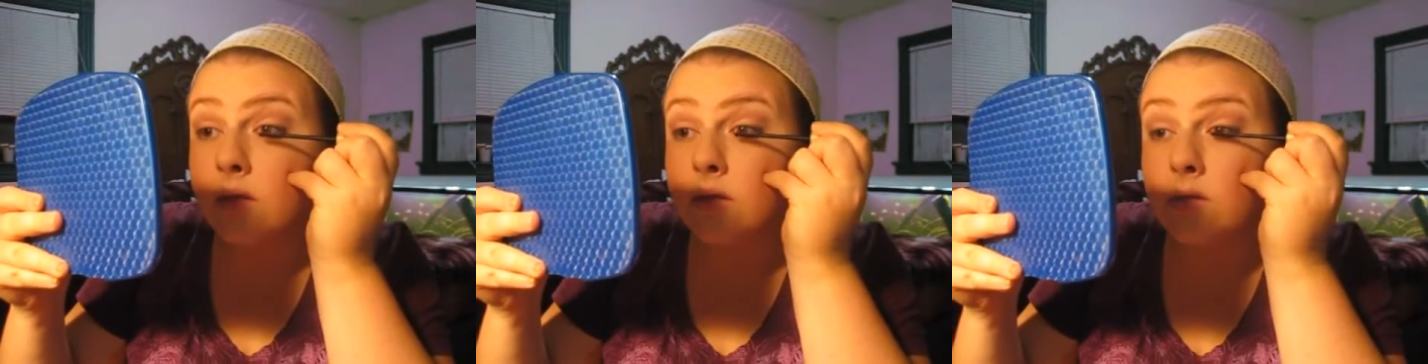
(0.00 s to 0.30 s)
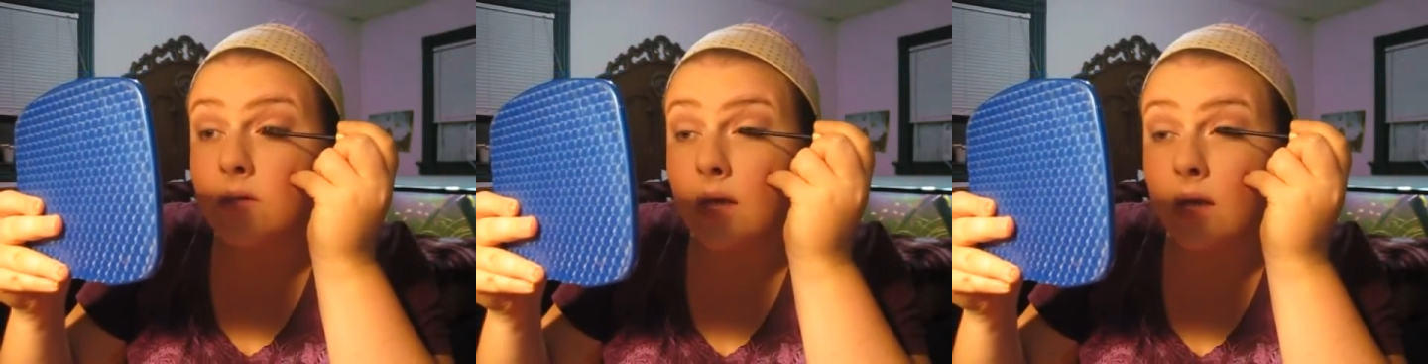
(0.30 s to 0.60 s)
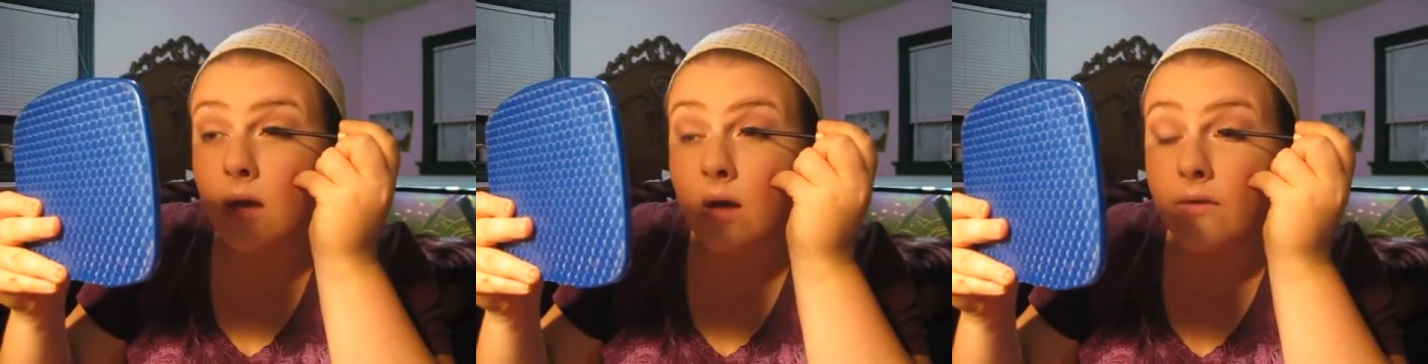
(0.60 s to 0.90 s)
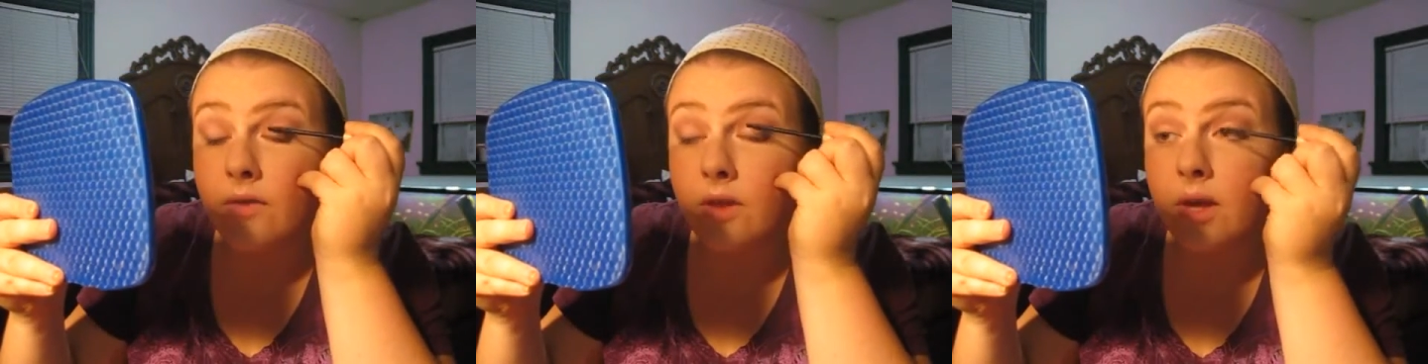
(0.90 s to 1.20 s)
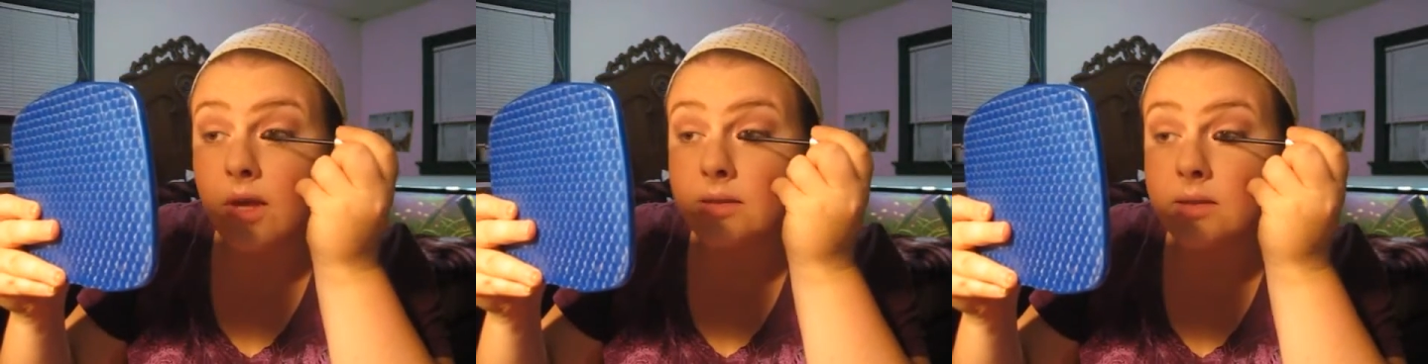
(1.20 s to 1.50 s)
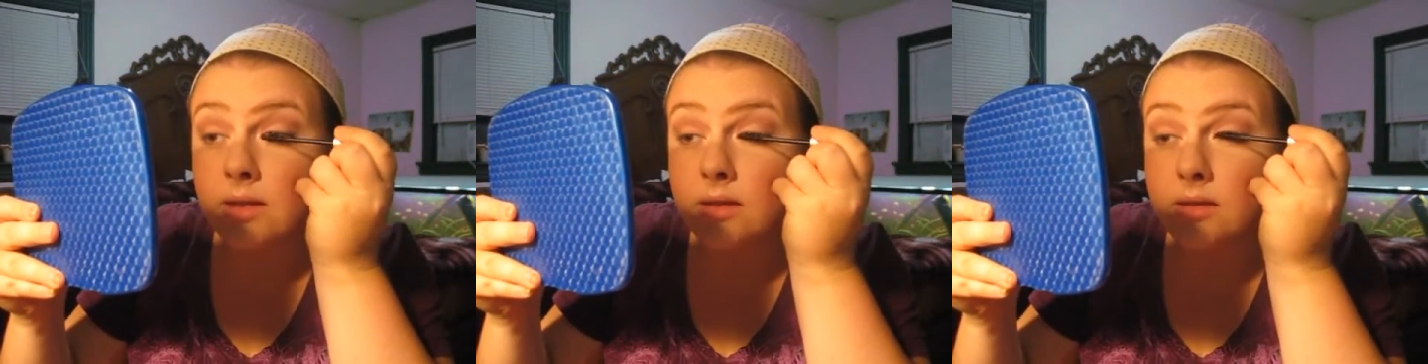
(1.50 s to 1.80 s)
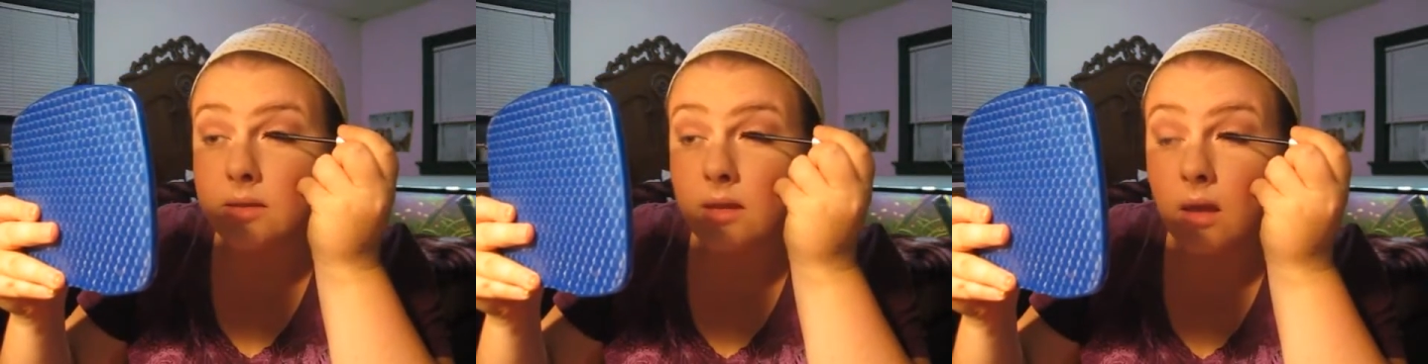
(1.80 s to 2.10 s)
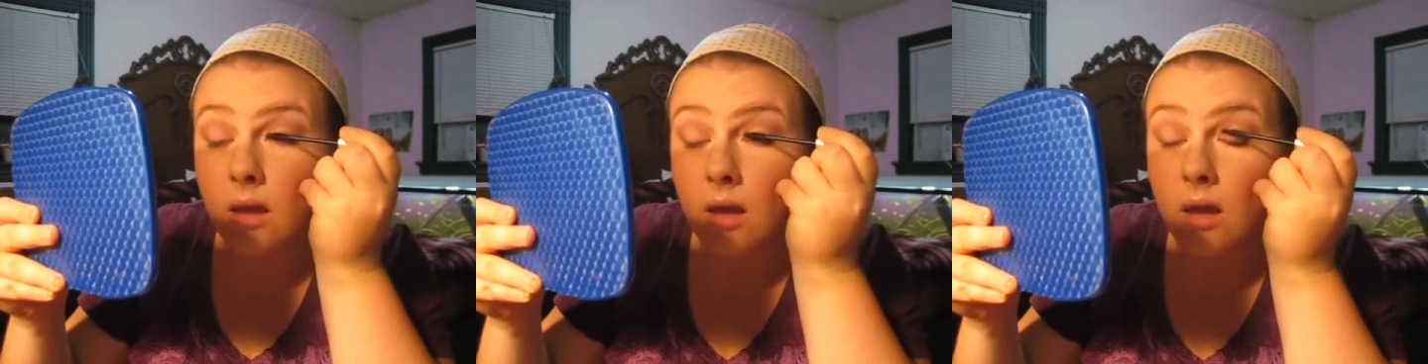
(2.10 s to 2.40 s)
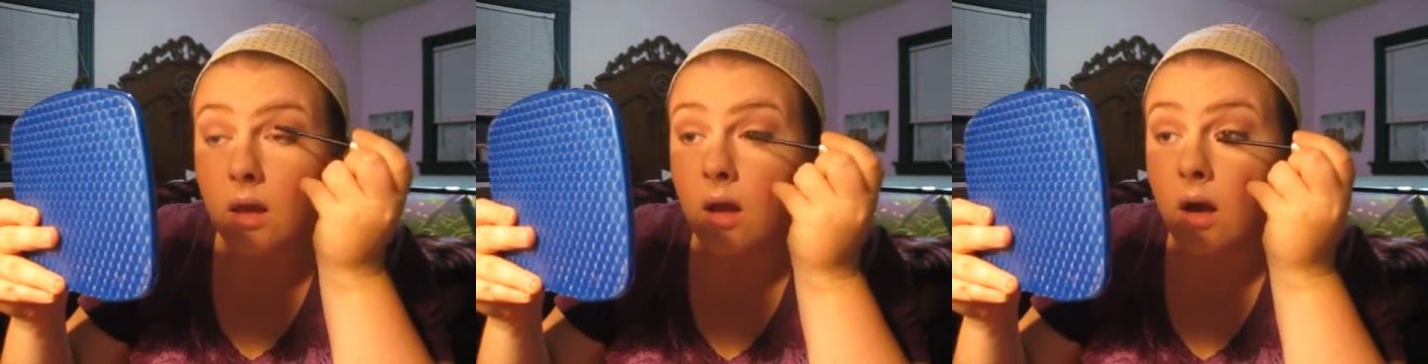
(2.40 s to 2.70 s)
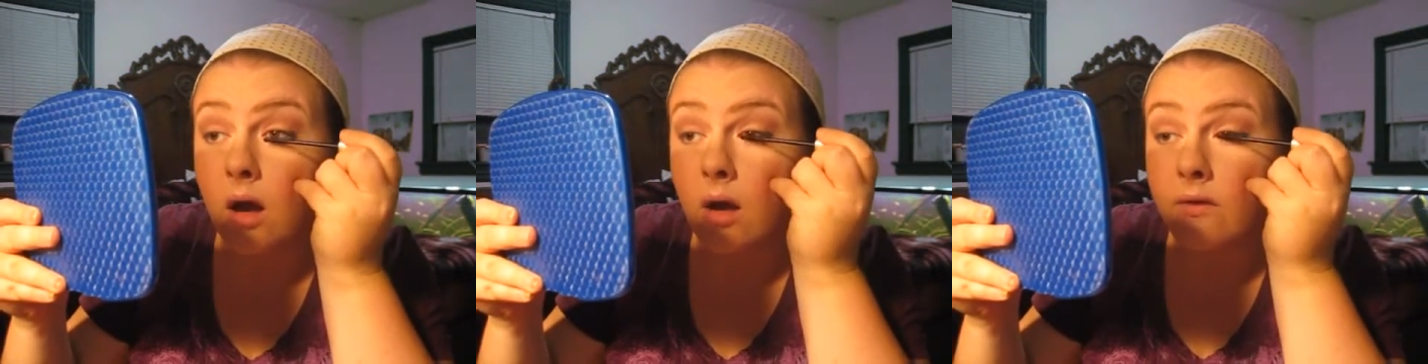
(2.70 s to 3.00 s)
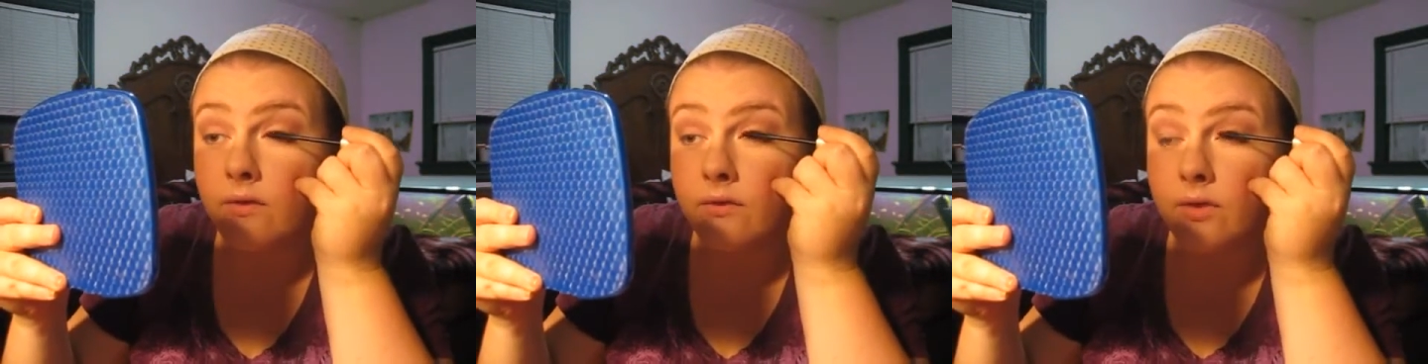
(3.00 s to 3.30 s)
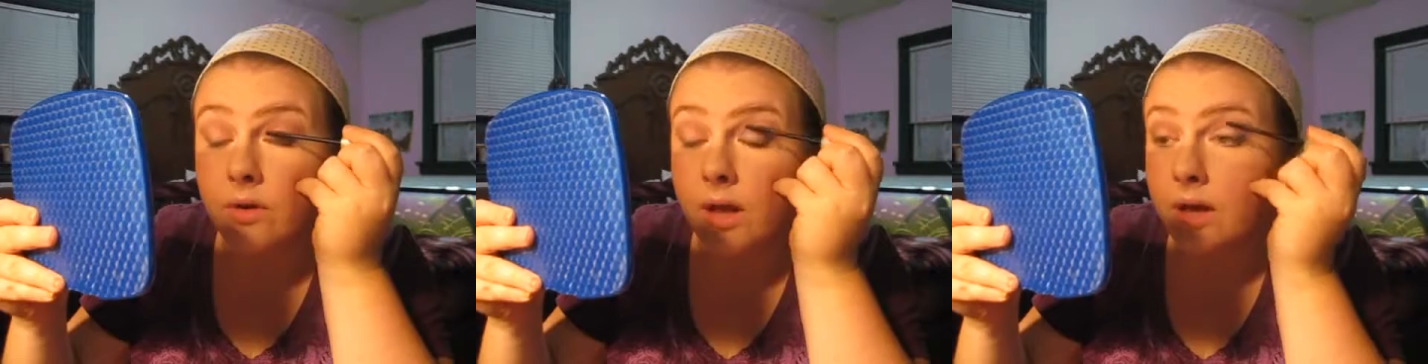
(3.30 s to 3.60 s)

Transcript: to take off the excess off of your